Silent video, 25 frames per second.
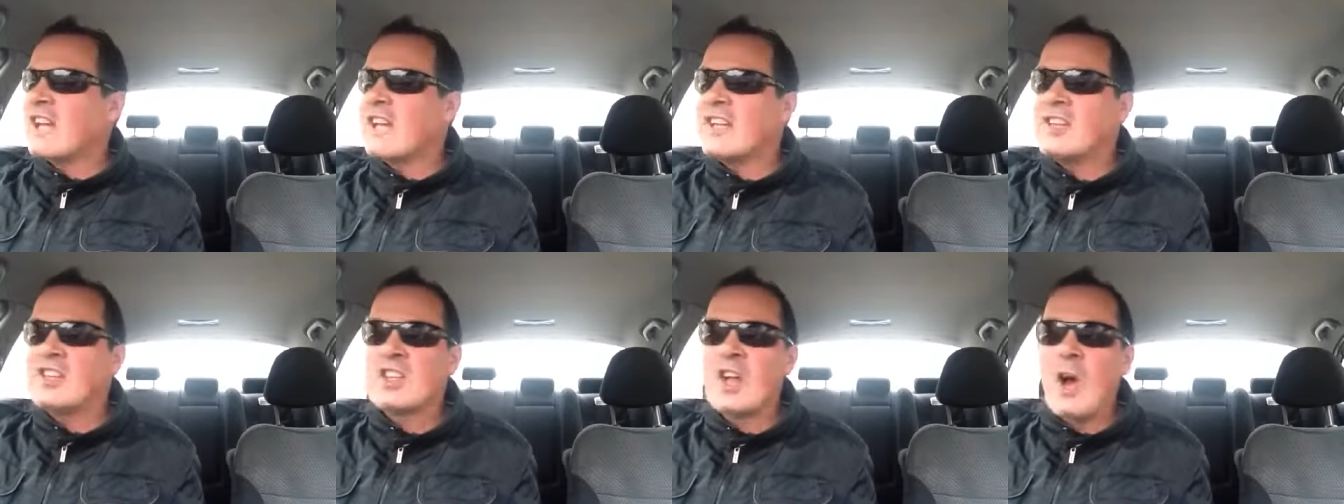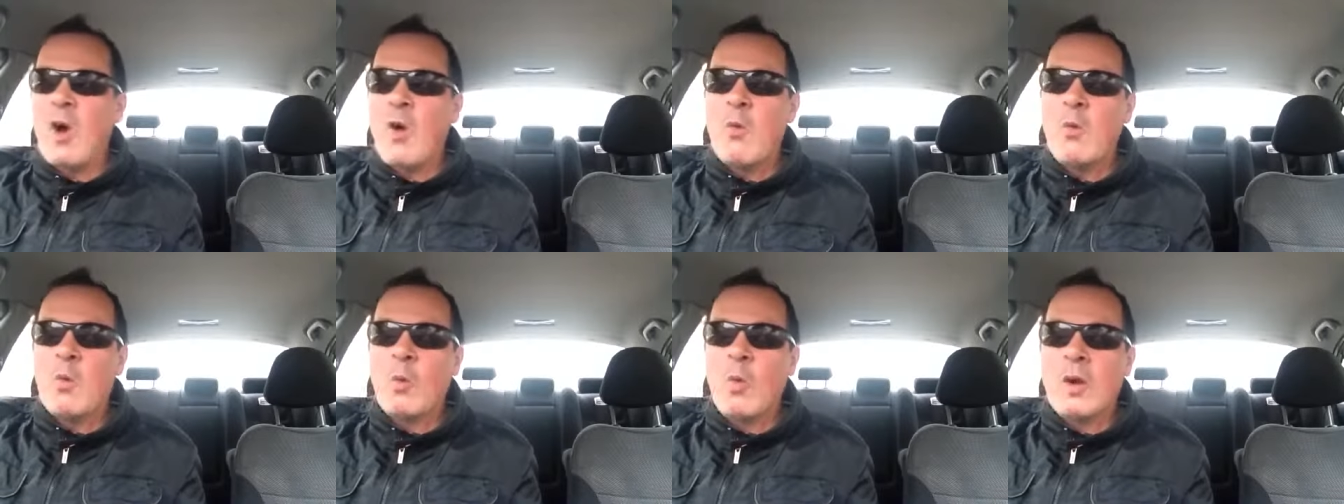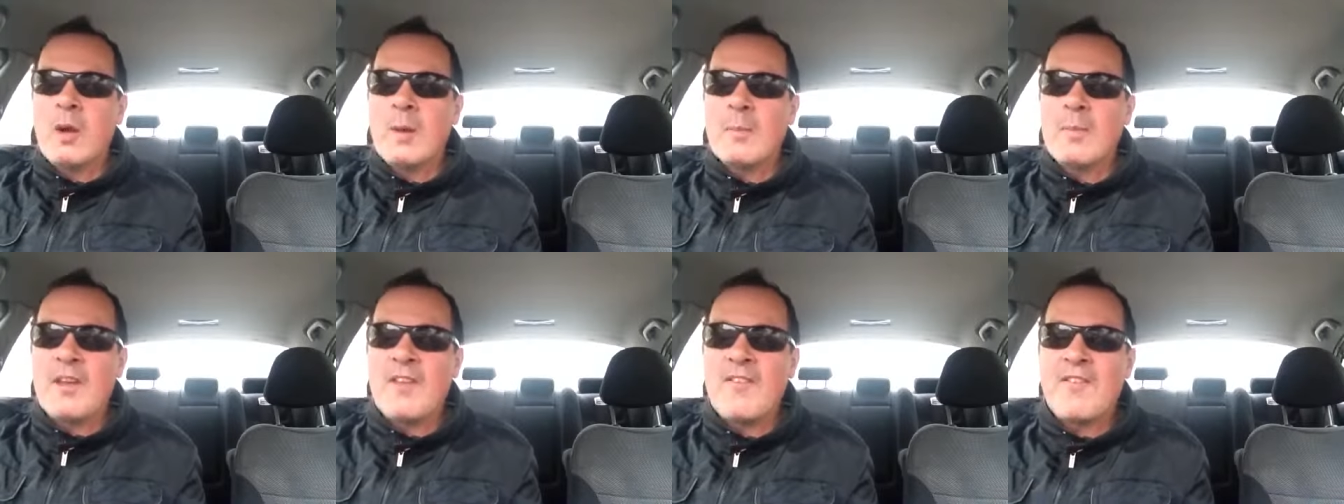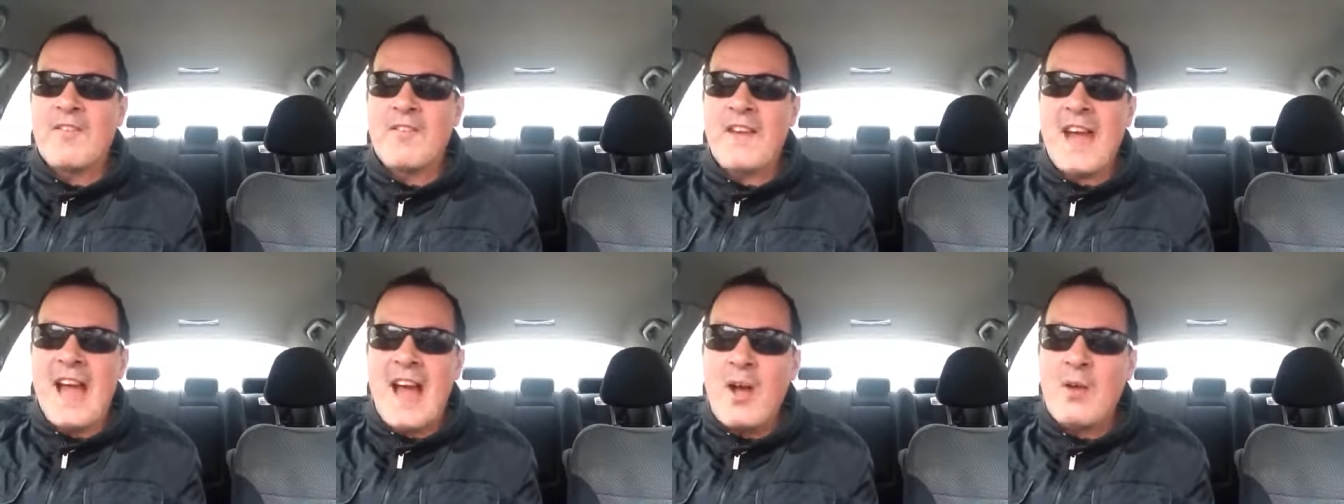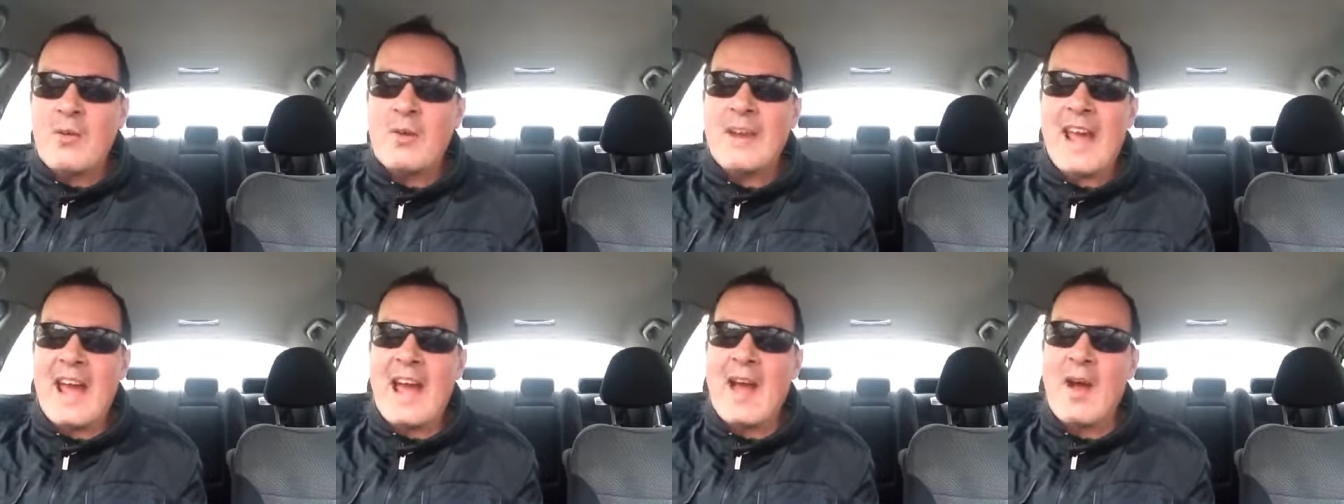they don't want to be
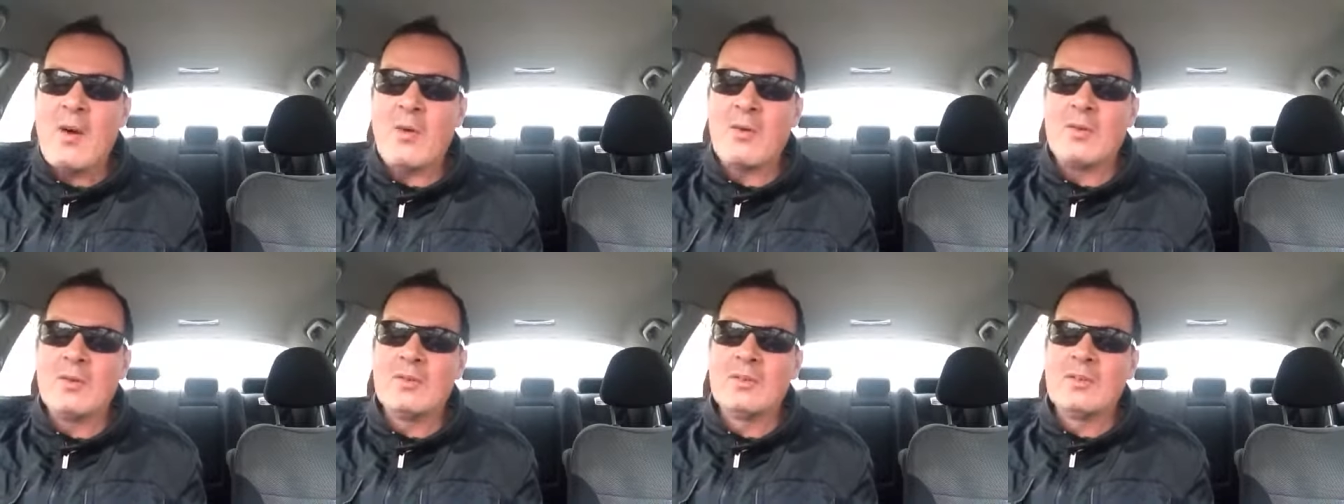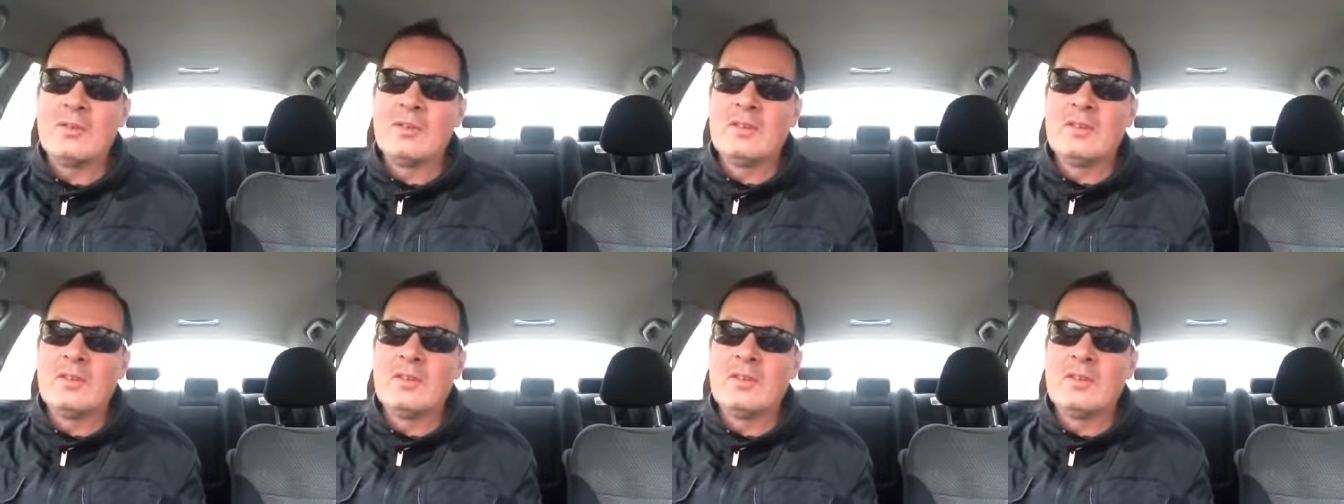found out.